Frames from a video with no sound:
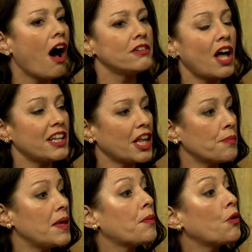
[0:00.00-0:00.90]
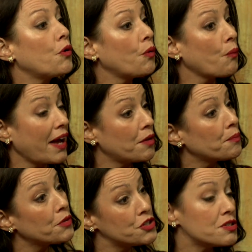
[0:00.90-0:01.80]
a lot like people who write and
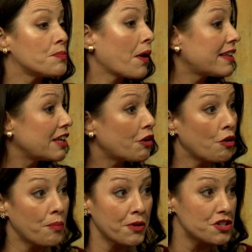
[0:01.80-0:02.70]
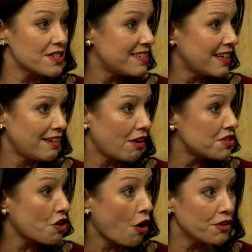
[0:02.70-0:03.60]
produce, Bradley Cooper just did A
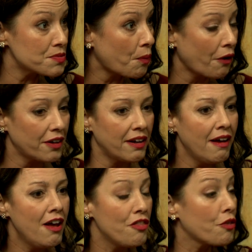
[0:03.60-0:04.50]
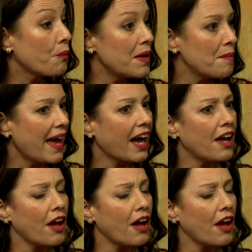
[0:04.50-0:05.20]
Star is Born, the remake.